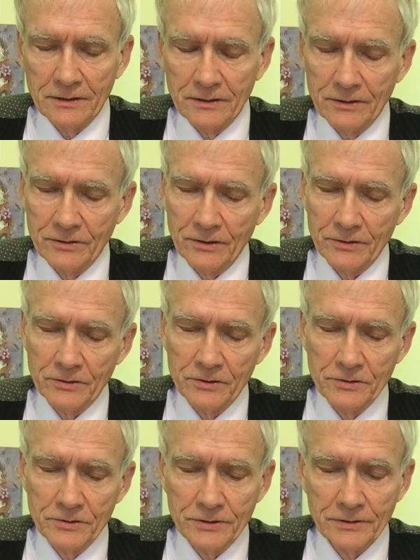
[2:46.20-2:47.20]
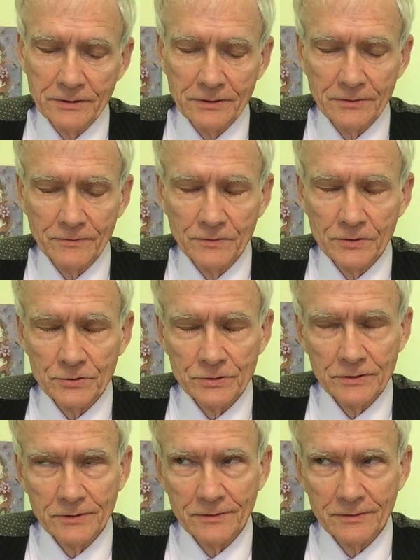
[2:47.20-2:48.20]
and on hunting,
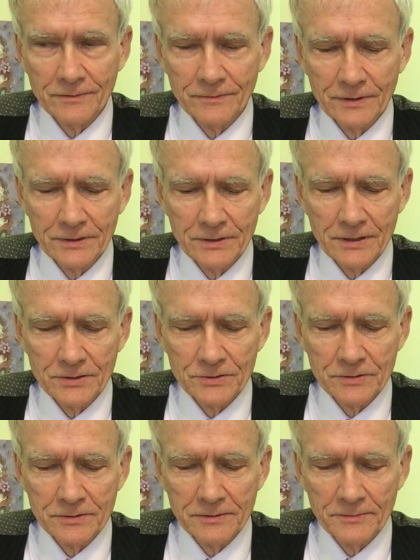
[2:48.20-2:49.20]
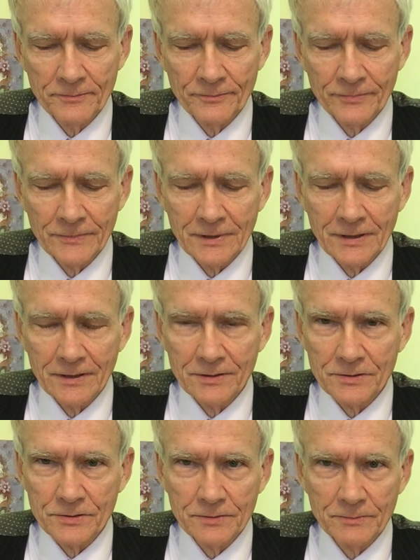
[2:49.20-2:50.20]
fishing, vacation,
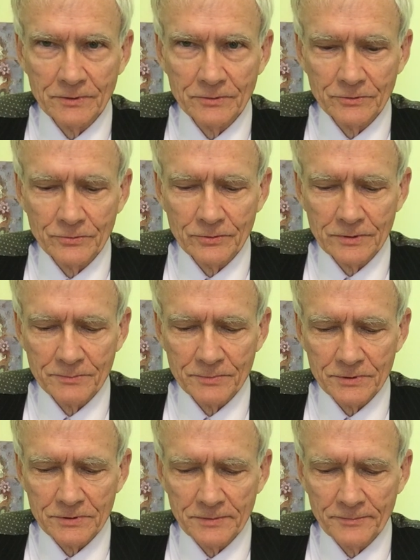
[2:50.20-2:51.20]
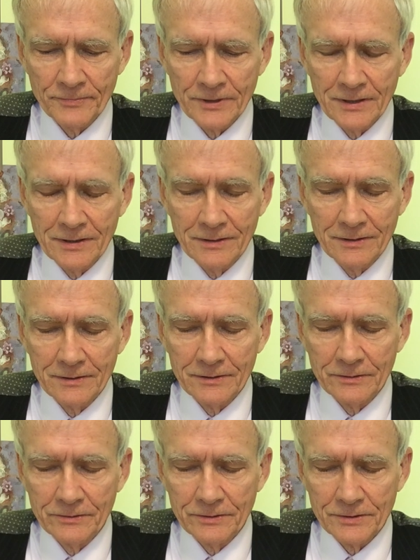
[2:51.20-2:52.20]
and similar trips,
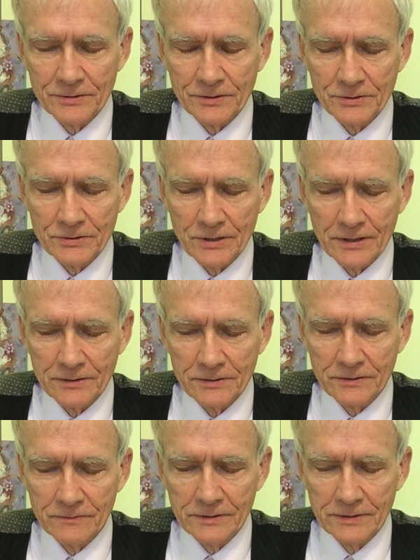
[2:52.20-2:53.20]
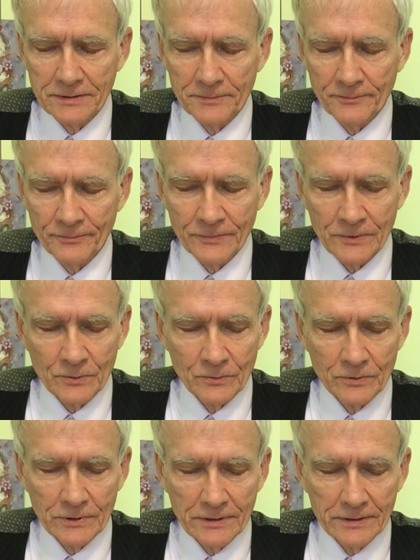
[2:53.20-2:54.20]
including such activity
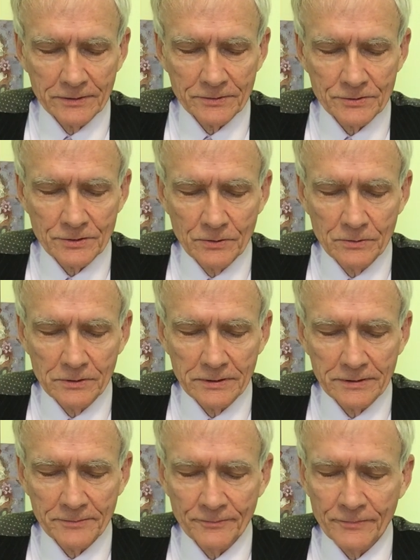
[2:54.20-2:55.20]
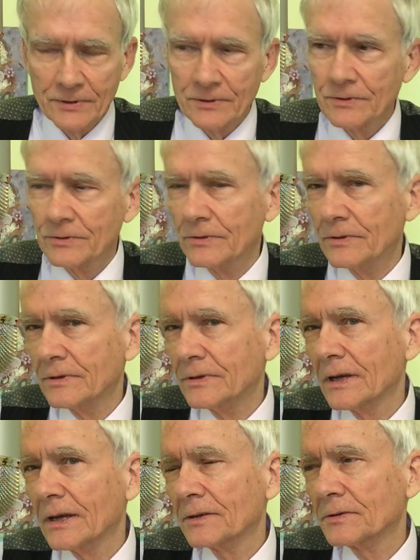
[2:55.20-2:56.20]
relating solely to the
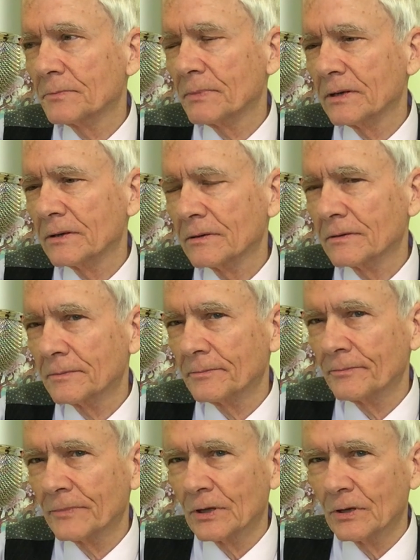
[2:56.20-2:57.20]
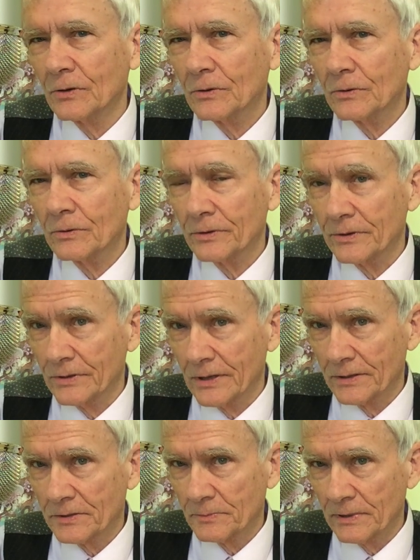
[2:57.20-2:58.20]
taxpayer or the
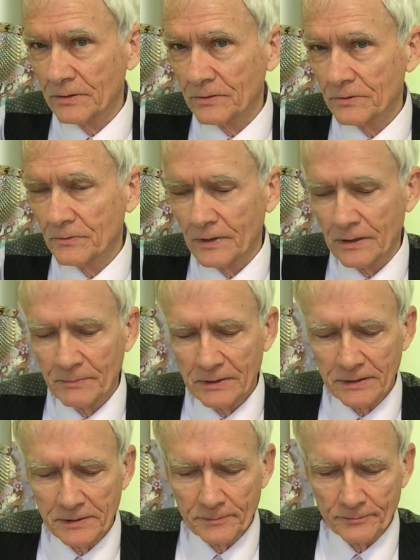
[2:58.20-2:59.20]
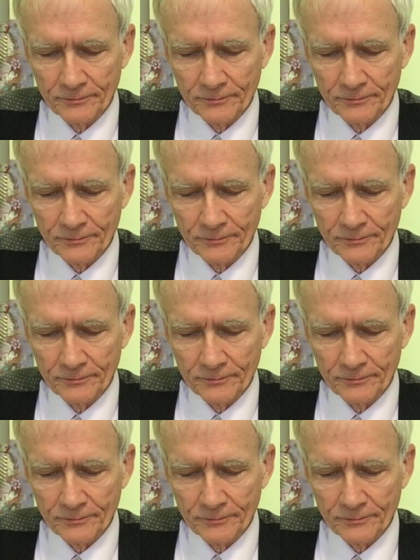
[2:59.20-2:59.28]
taxpayer's family.